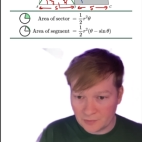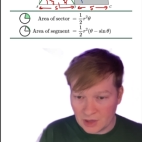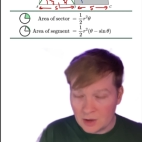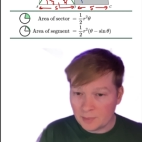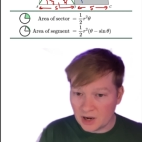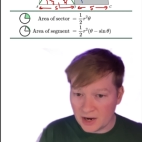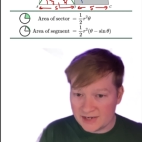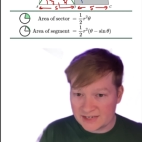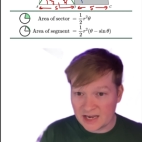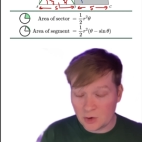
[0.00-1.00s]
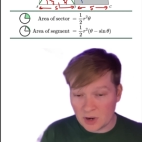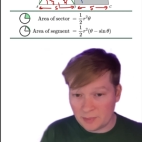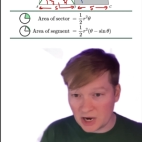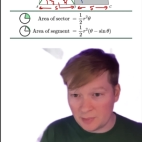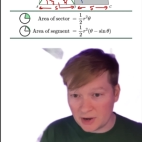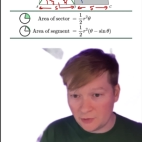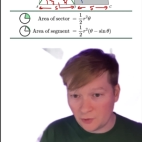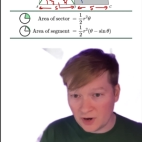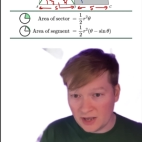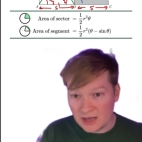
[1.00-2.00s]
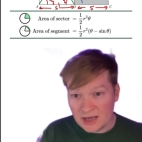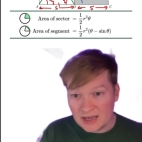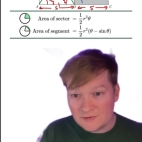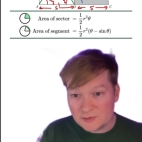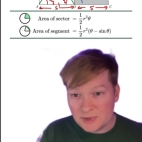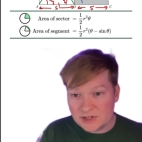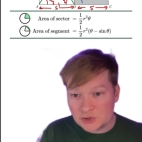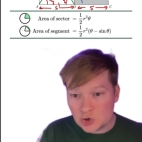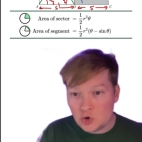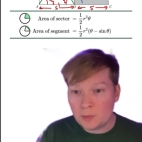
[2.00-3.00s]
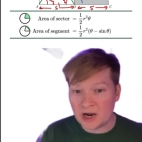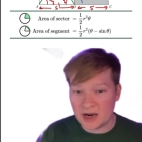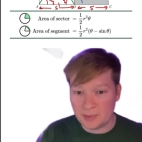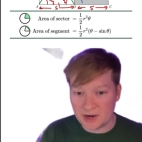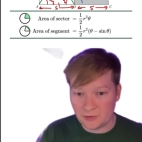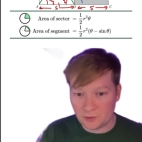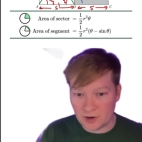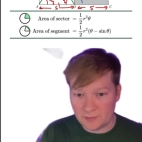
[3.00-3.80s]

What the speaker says: Pi take away pi by 3 gives me 2 pi by 3.